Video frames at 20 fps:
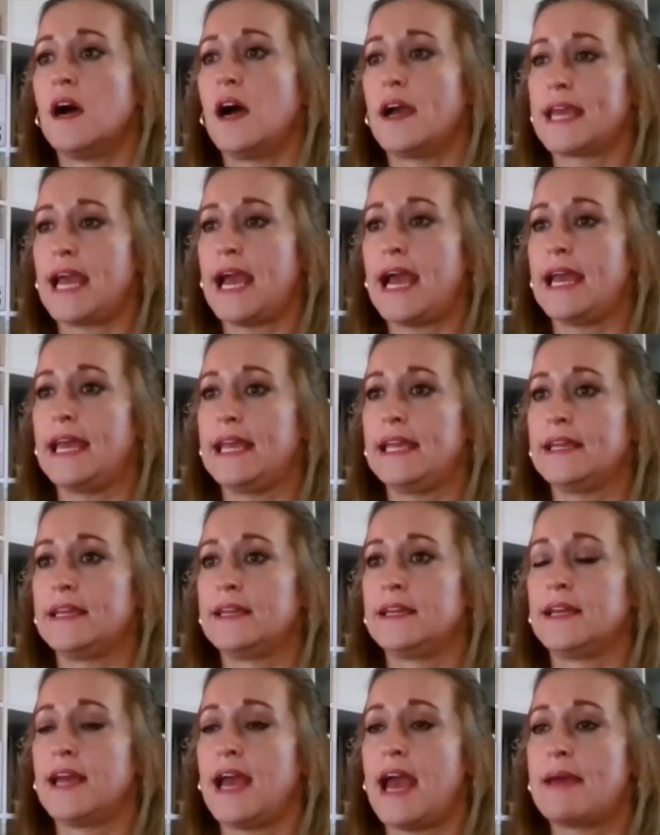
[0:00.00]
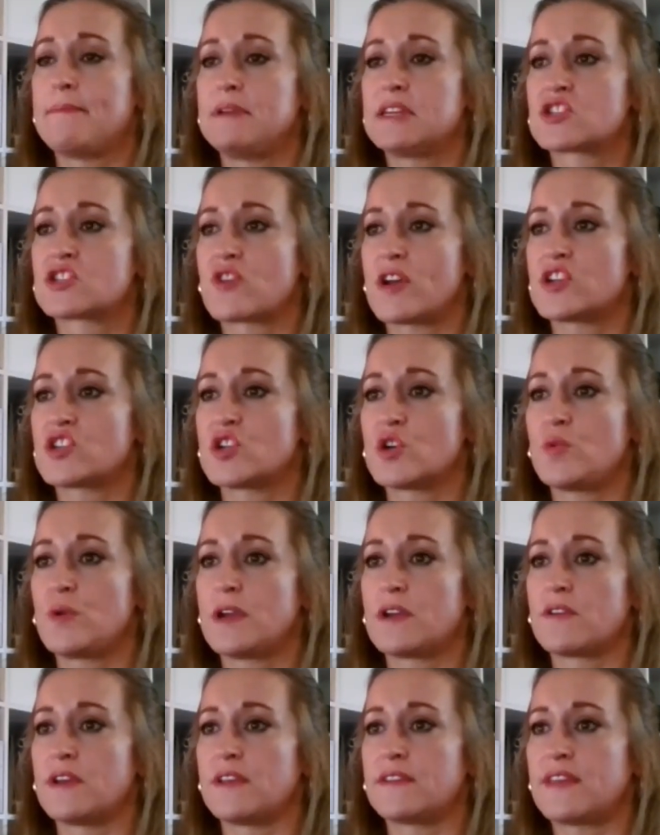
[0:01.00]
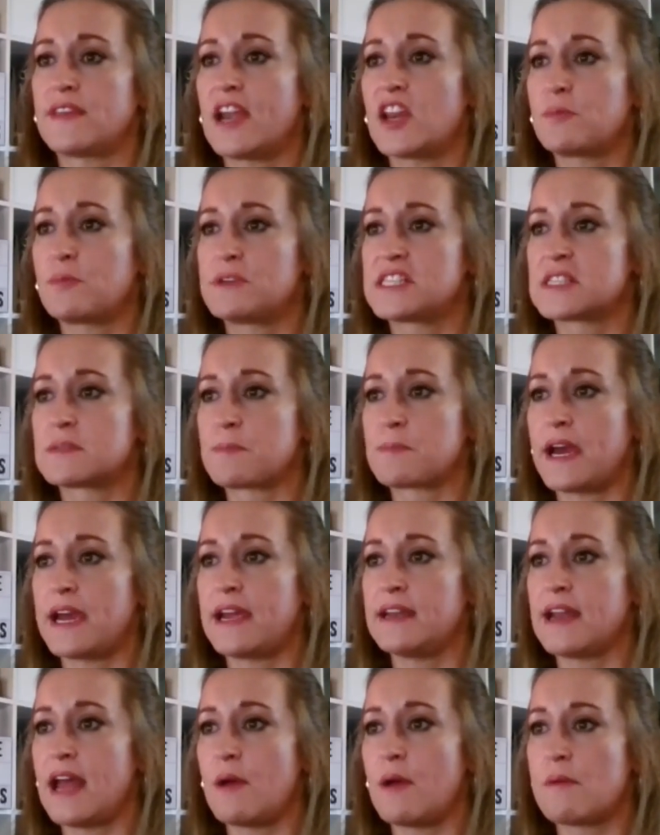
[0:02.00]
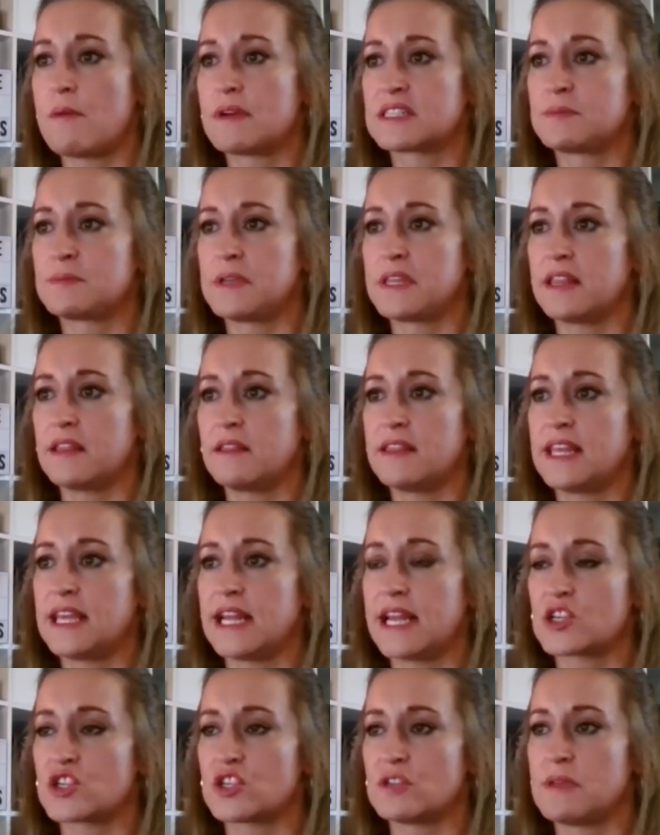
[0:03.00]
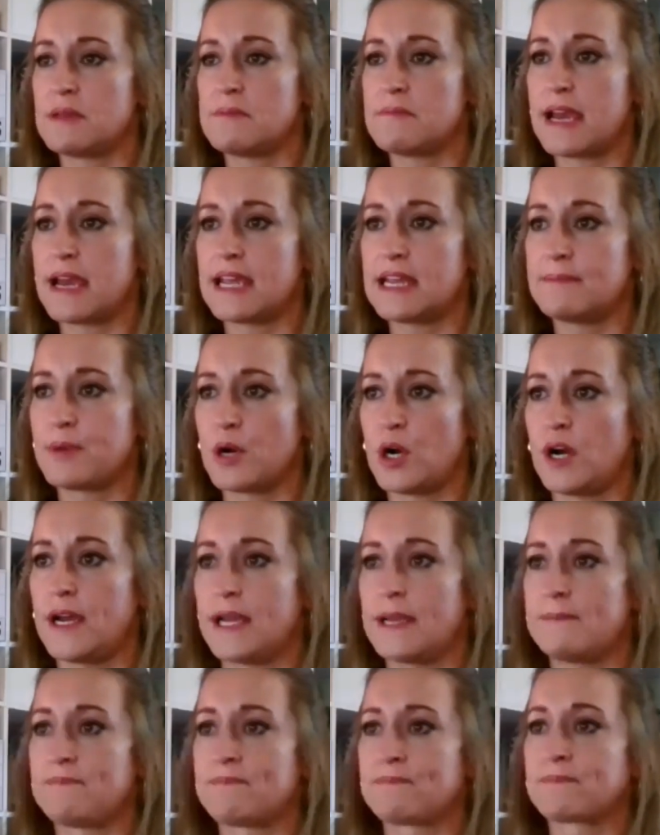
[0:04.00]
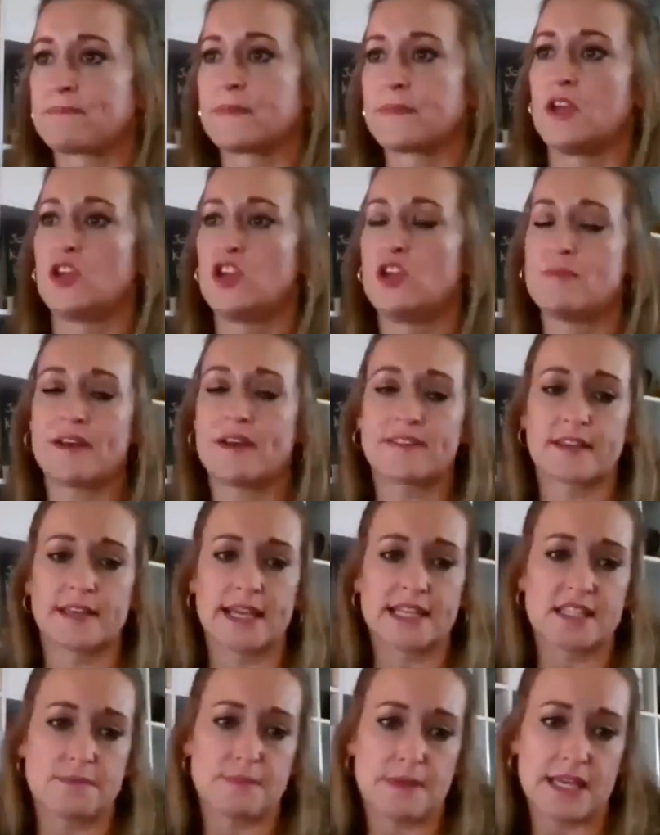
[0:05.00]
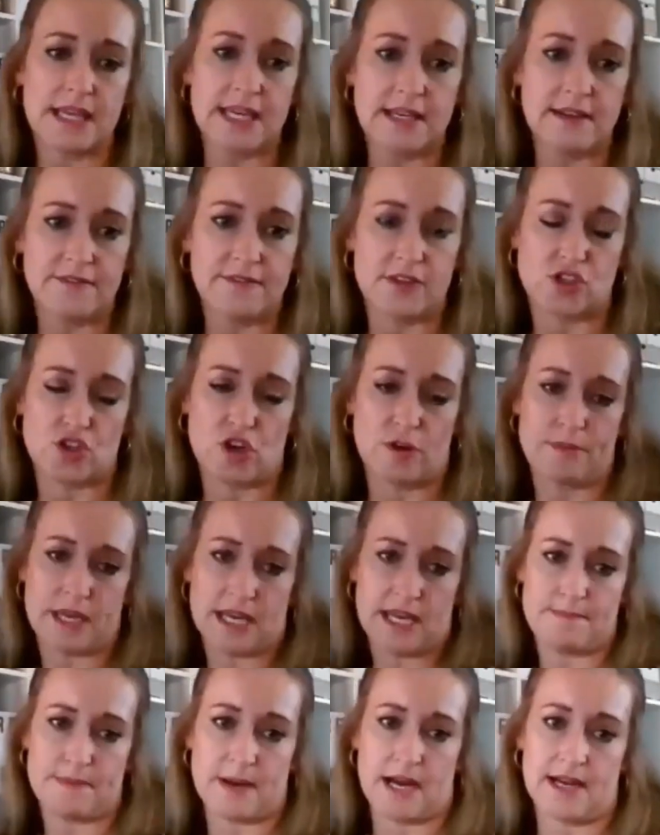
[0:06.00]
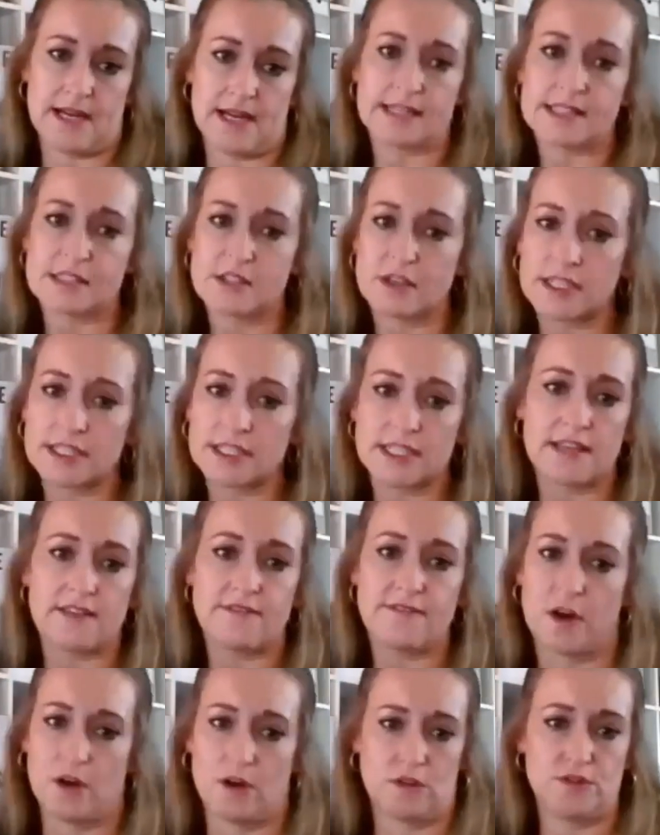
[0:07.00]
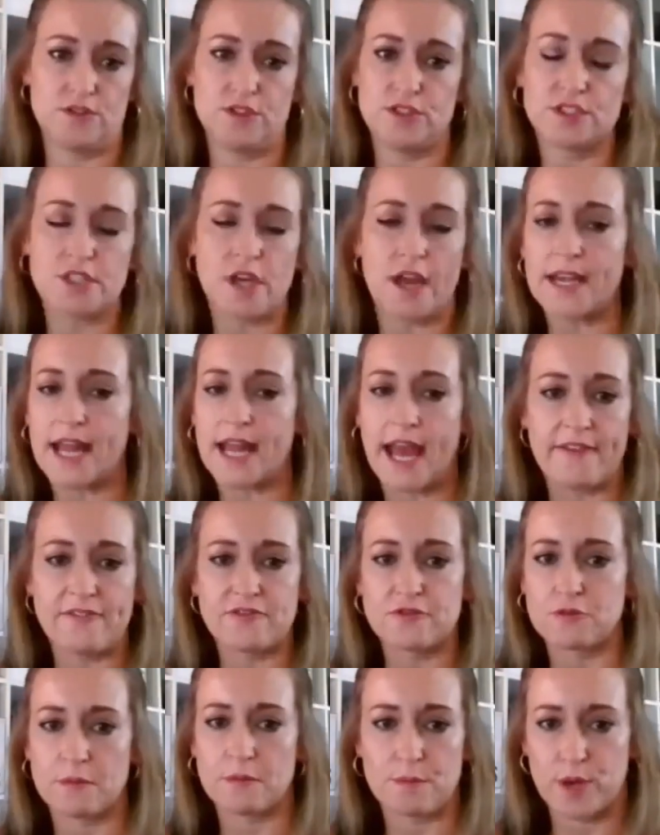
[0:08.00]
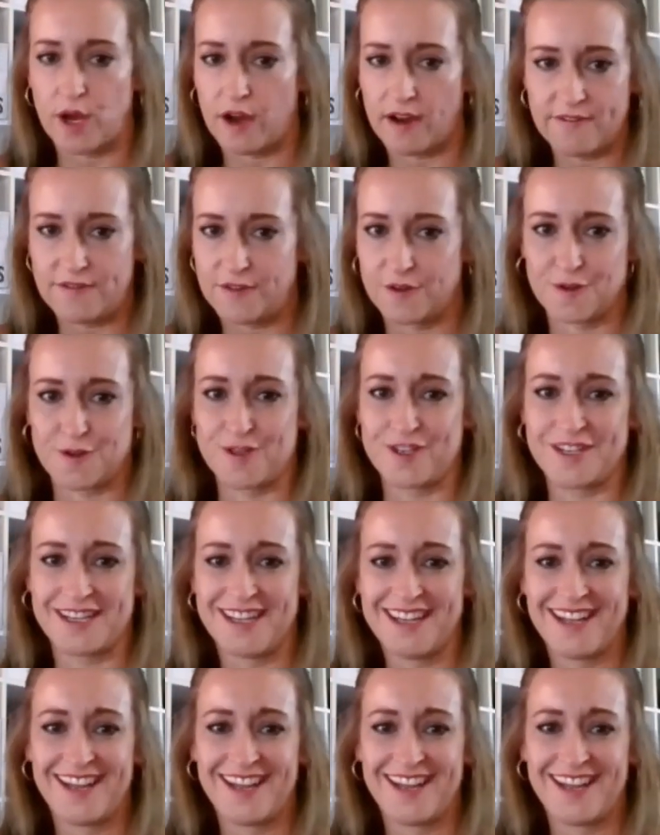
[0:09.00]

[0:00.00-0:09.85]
Okay, administration queries. How do you participate and when must the election be made by? You must elect to be in for JobKeeper. It's not a default. You don't have to apply for it.